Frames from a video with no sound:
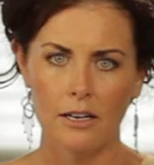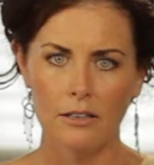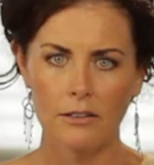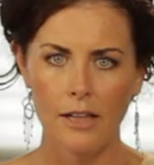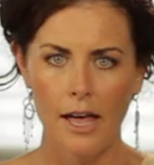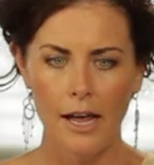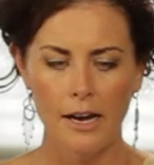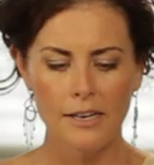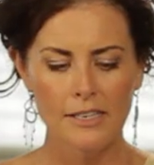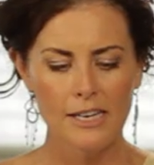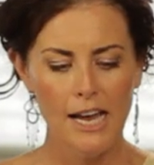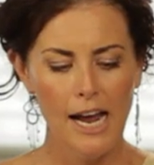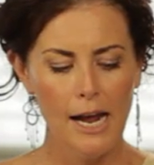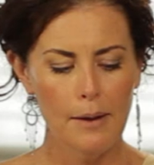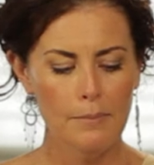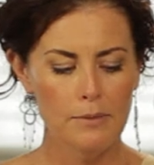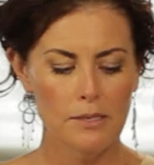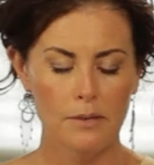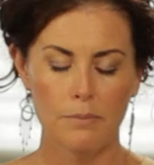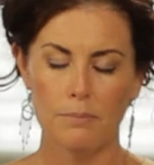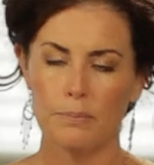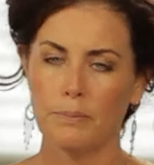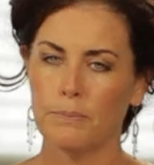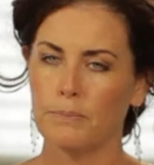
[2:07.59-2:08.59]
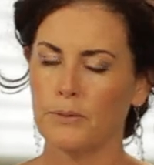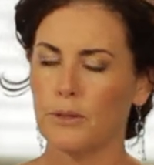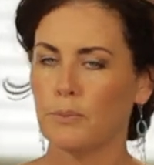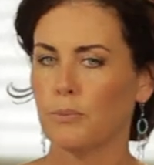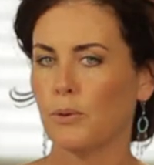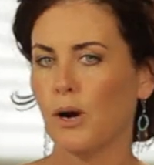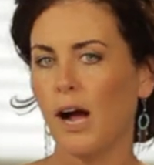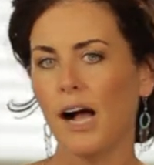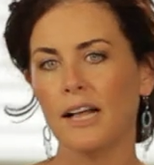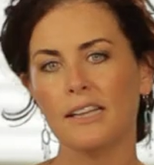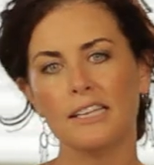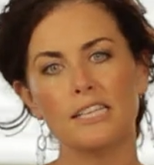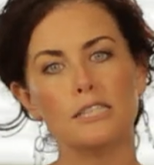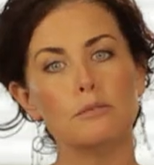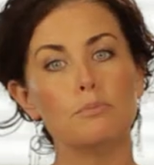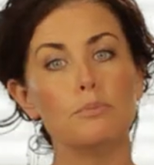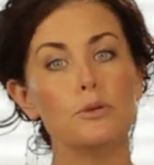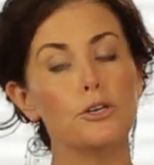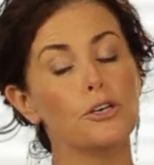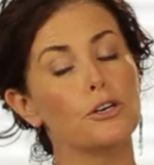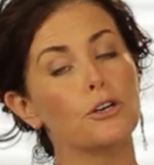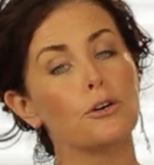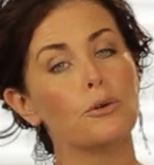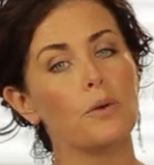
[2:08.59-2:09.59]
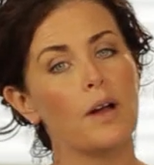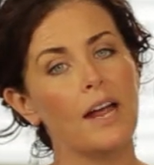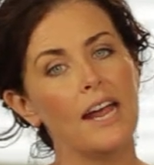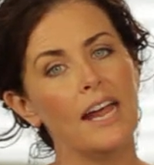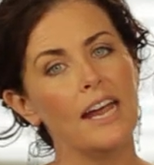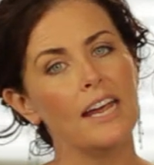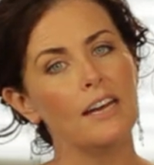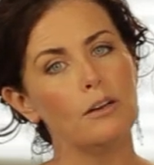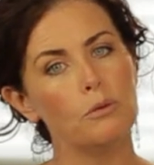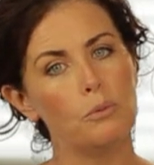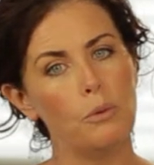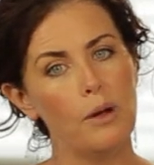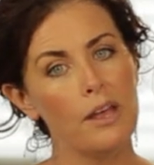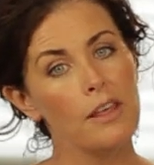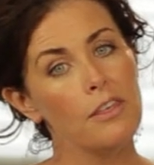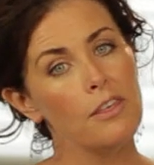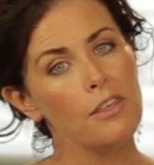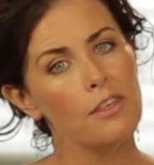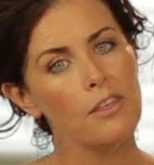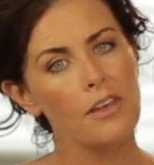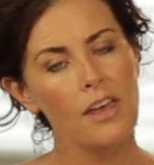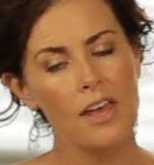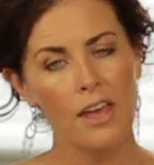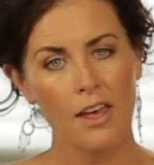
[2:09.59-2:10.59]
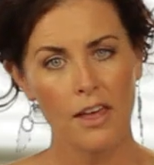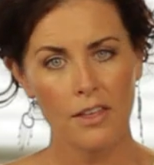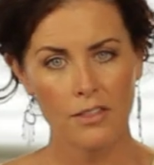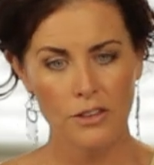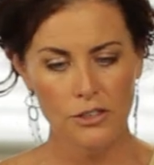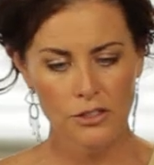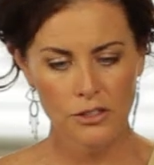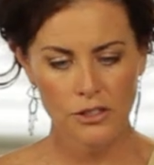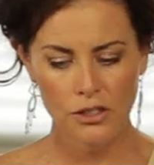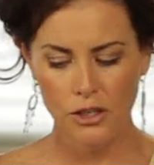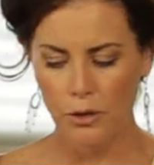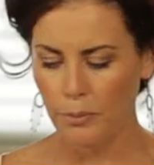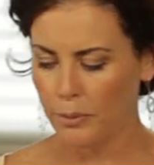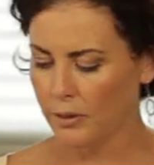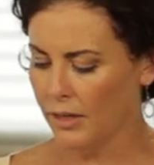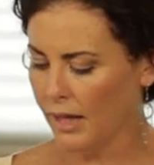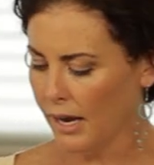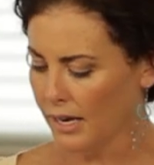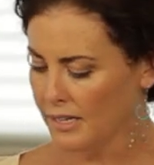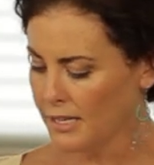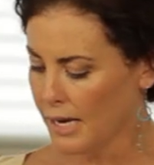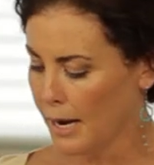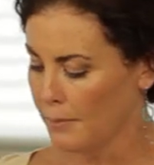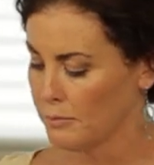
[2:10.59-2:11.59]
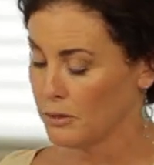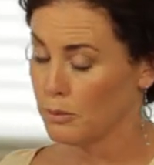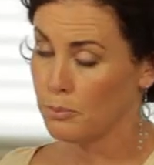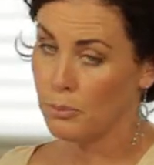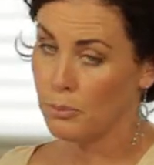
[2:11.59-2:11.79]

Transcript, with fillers: A lot of times, the broccoli is pureed with the soup. A lot of times, the